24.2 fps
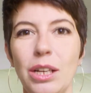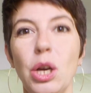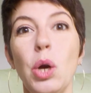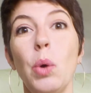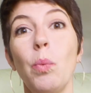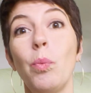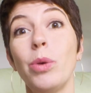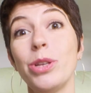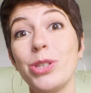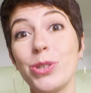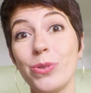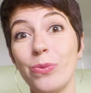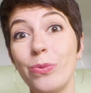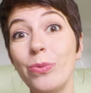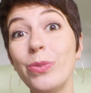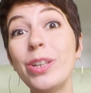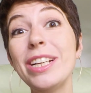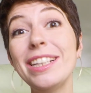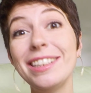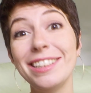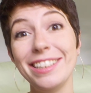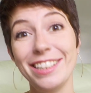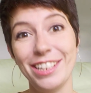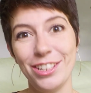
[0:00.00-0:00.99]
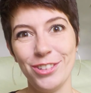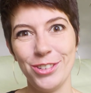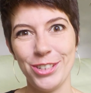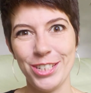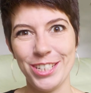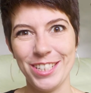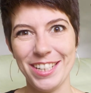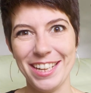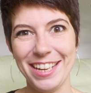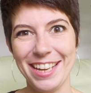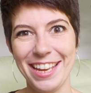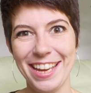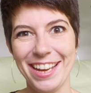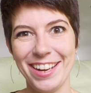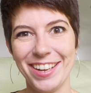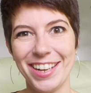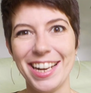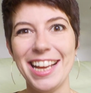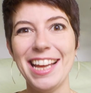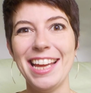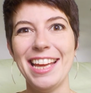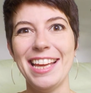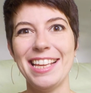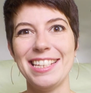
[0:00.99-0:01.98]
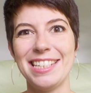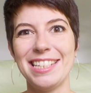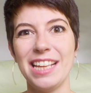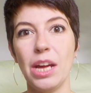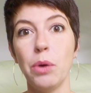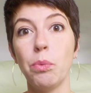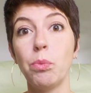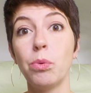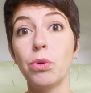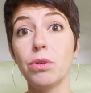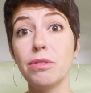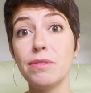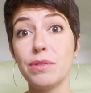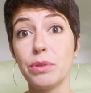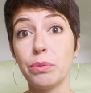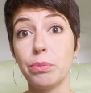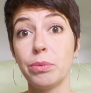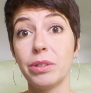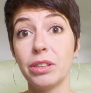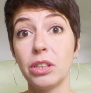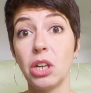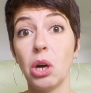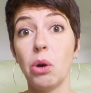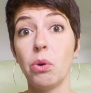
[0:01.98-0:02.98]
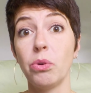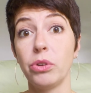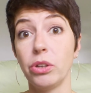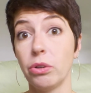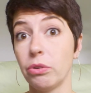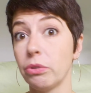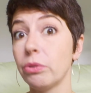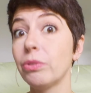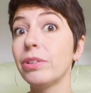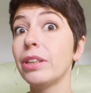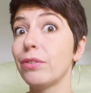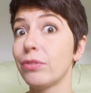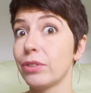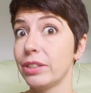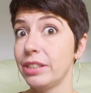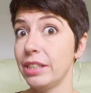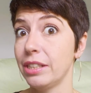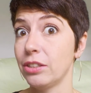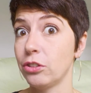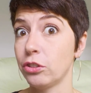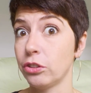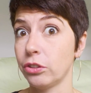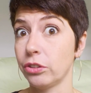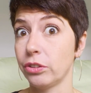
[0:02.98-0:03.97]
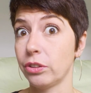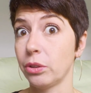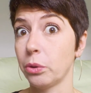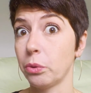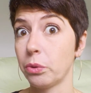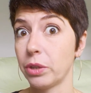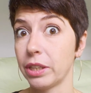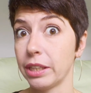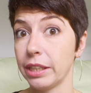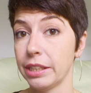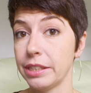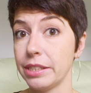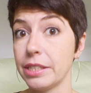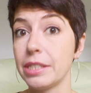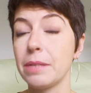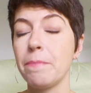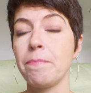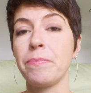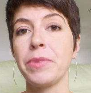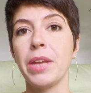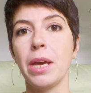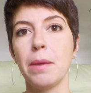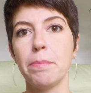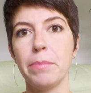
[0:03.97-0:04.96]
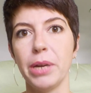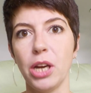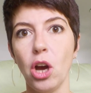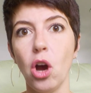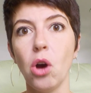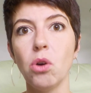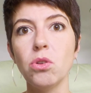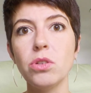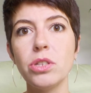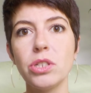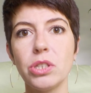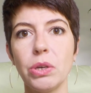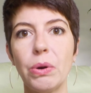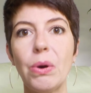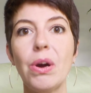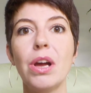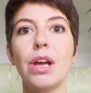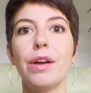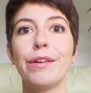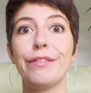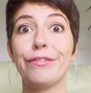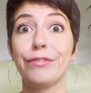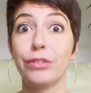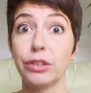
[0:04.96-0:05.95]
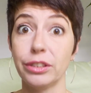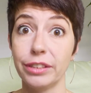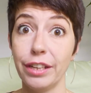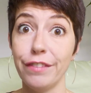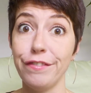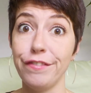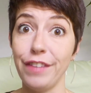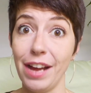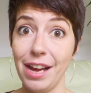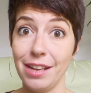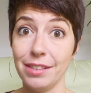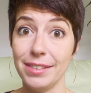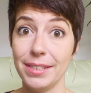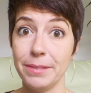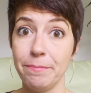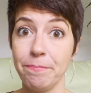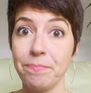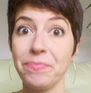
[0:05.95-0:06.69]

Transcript: What's really interesting here is that wolves will go not only for the internal organs, but also for the fat.